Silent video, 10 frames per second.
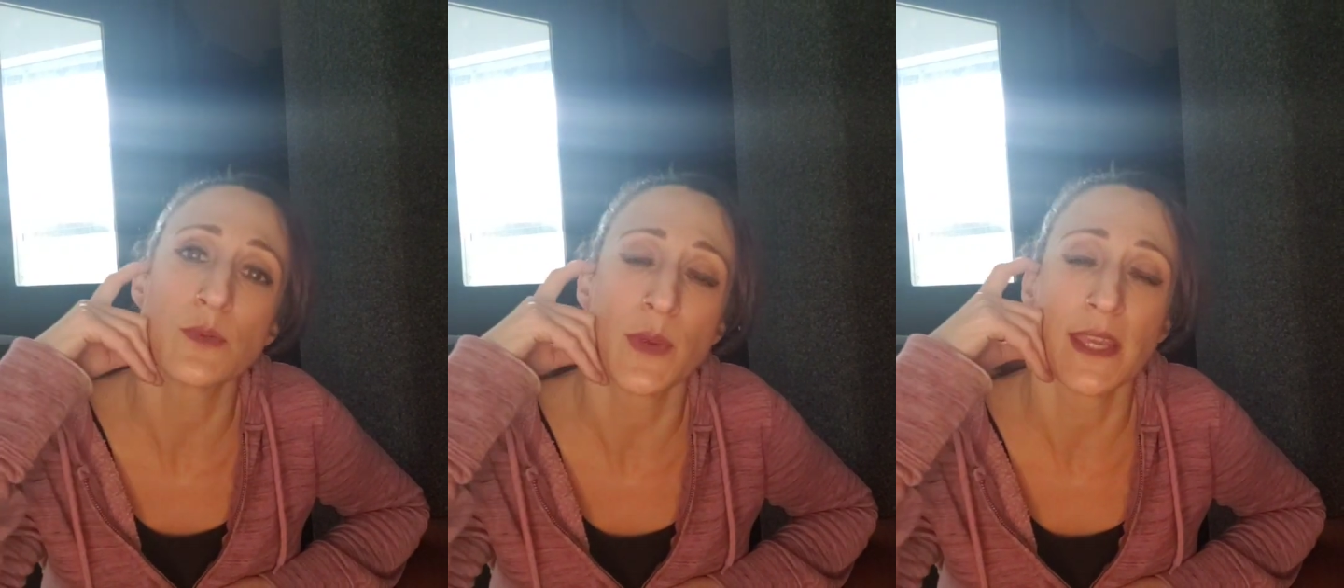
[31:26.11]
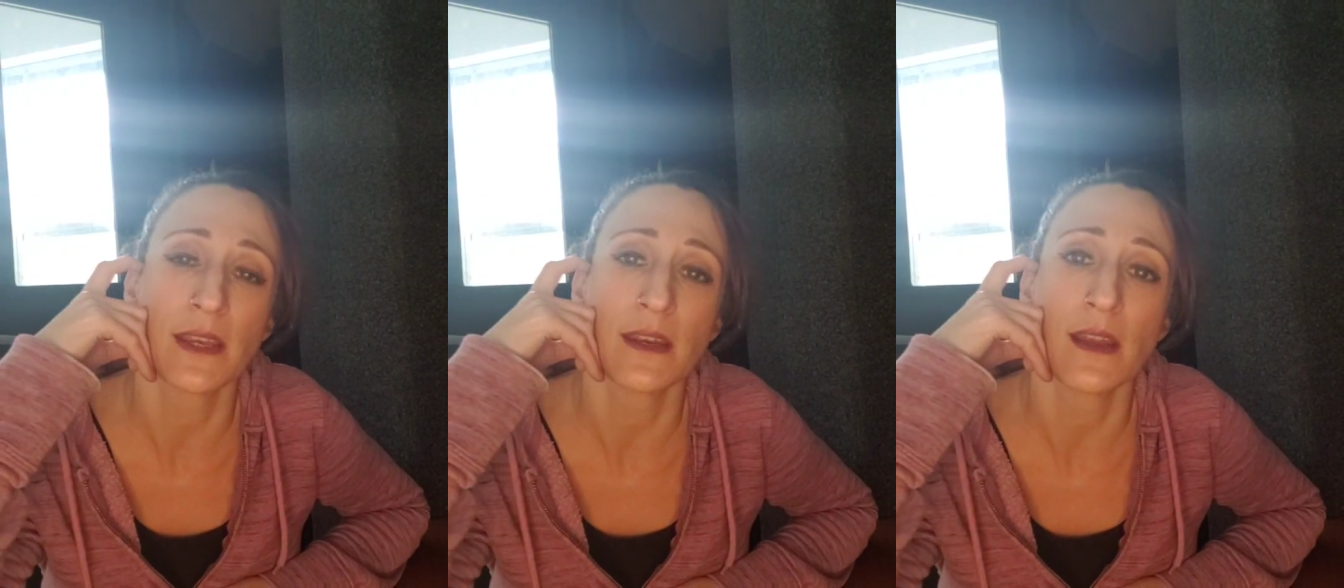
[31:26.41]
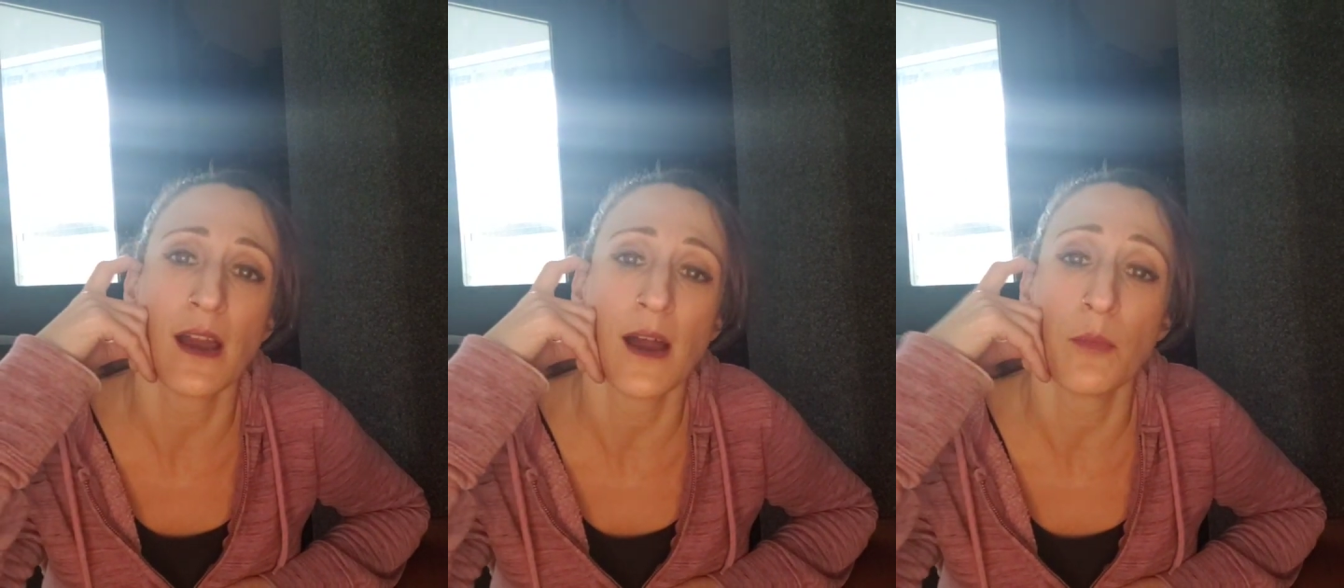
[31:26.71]
we can,
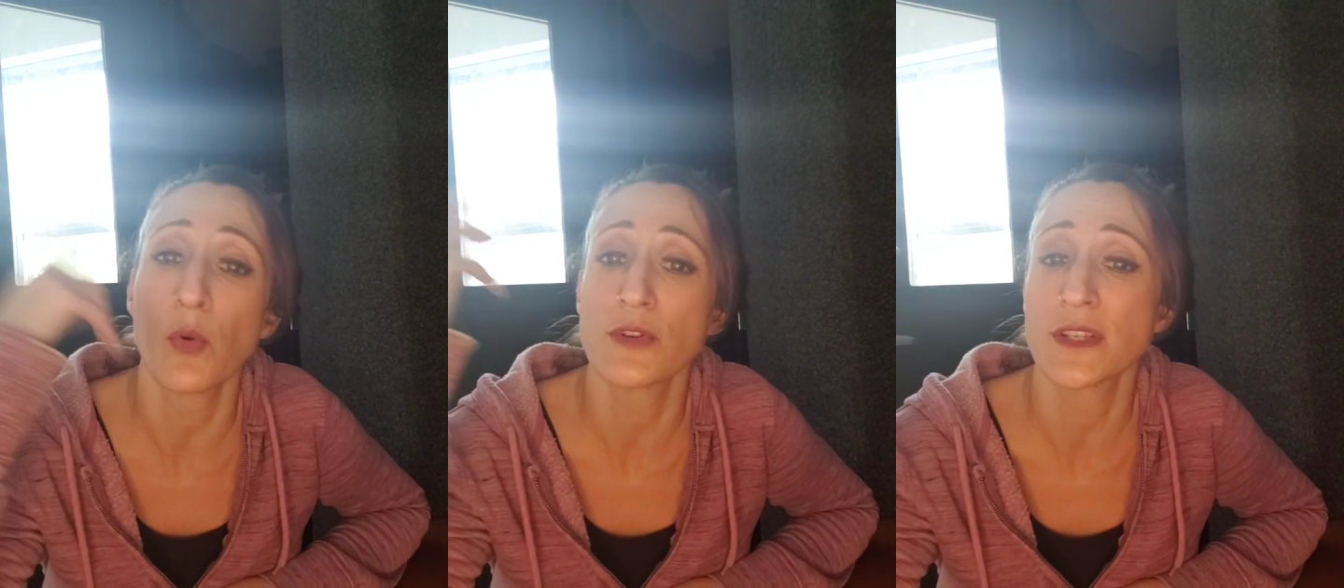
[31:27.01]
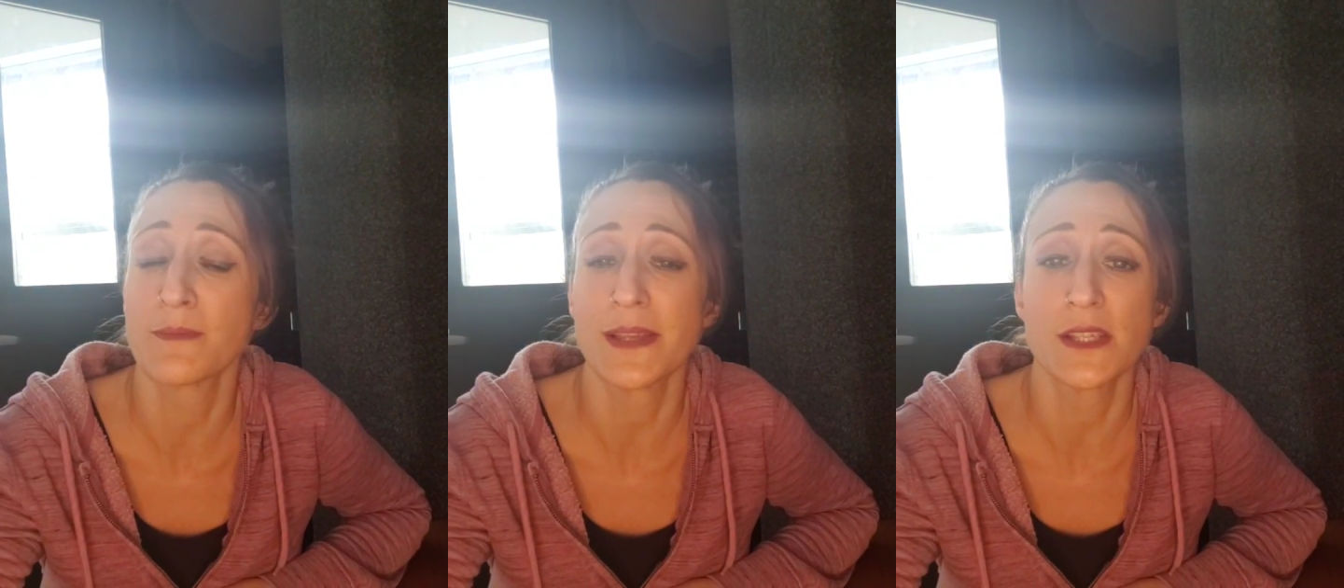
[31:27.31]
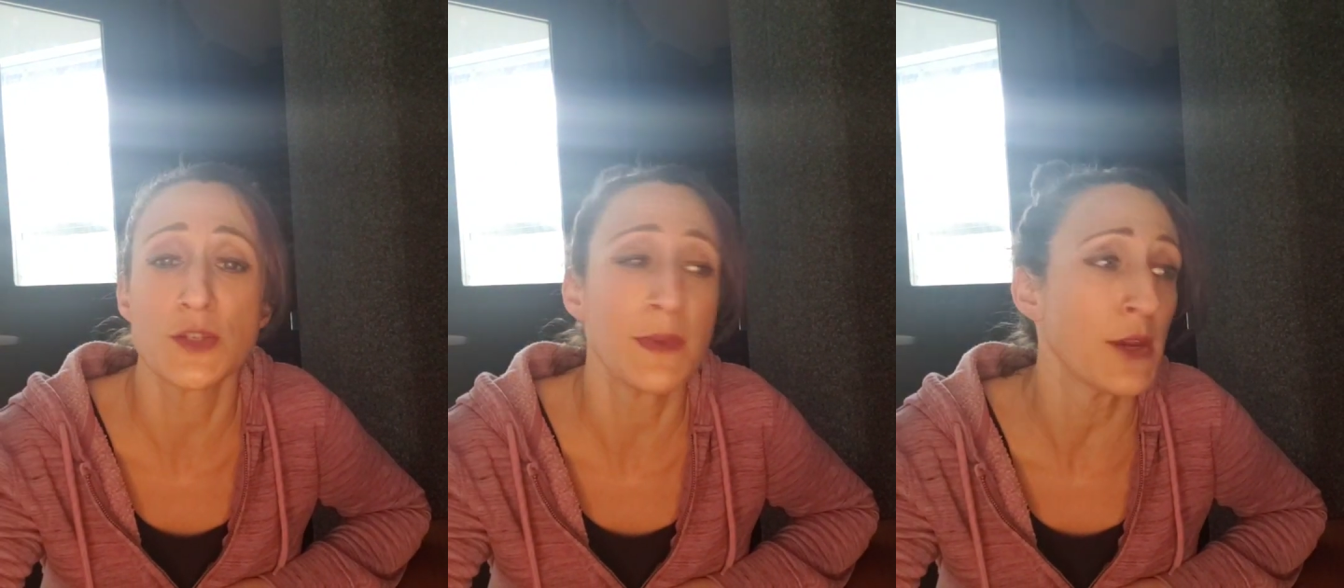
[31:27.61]
or just
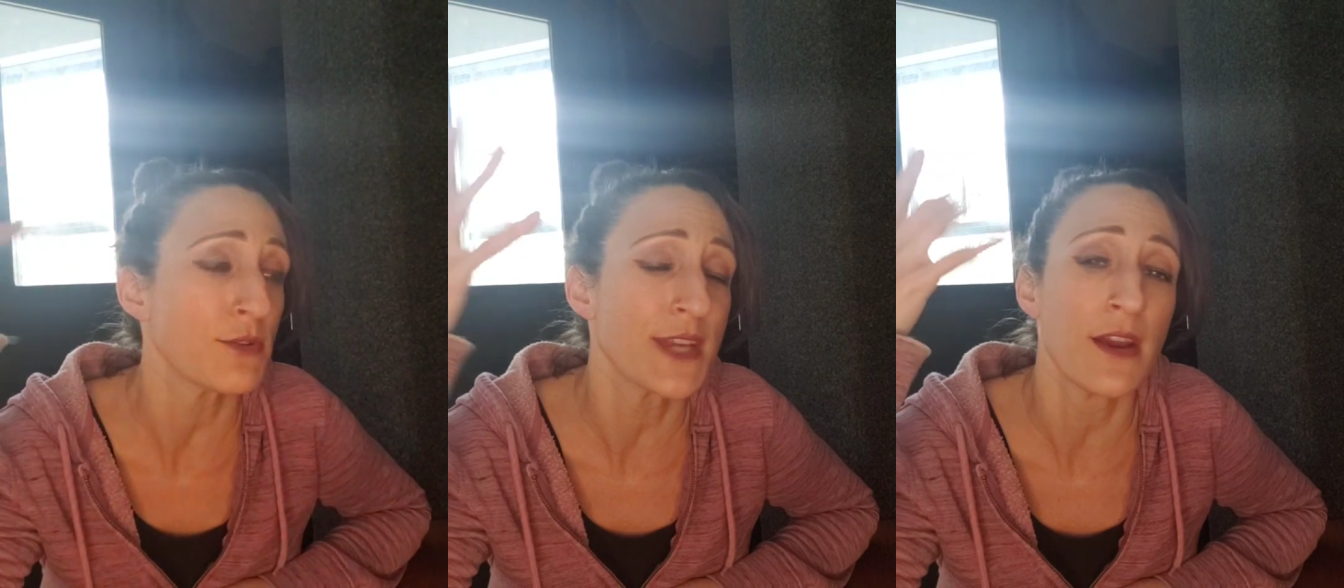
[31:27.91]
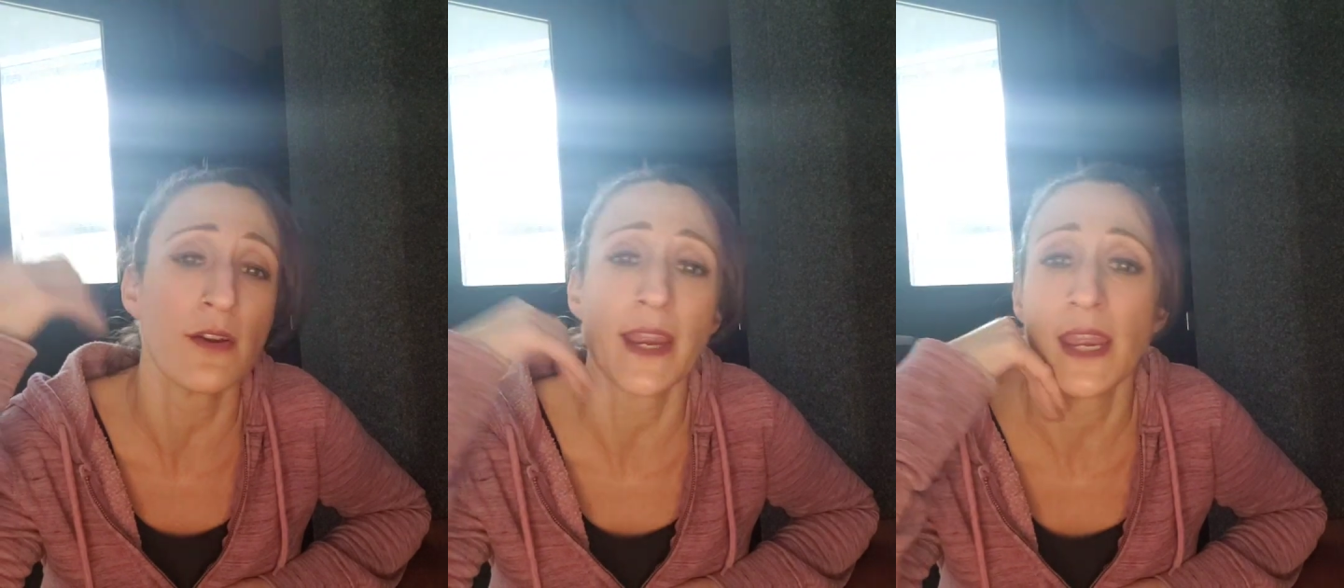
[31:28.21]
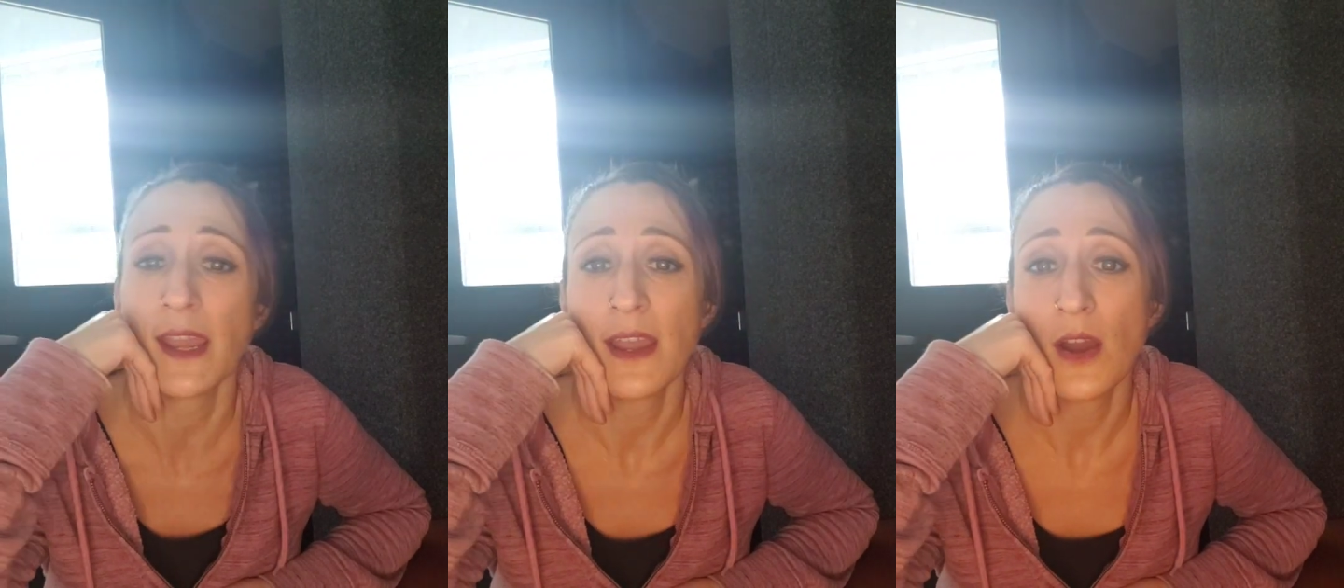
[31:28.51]
message me or Terry,